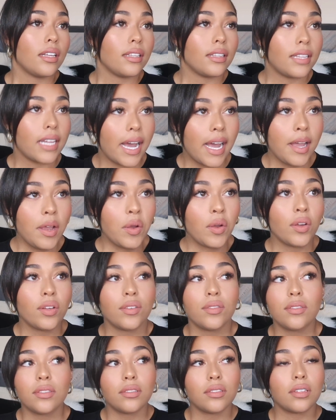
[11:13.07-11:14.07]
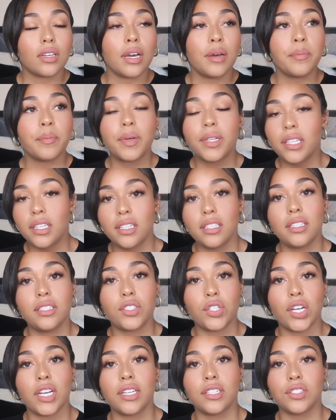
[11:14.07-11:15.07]
That
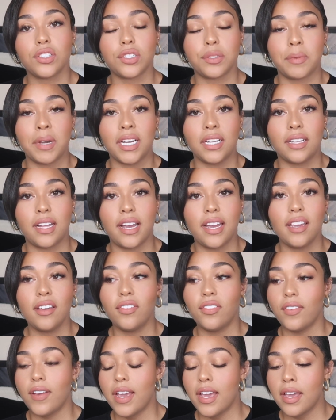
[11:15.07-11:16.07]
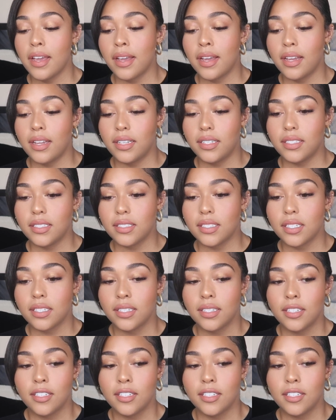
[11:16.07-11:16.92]
completely changed my life, and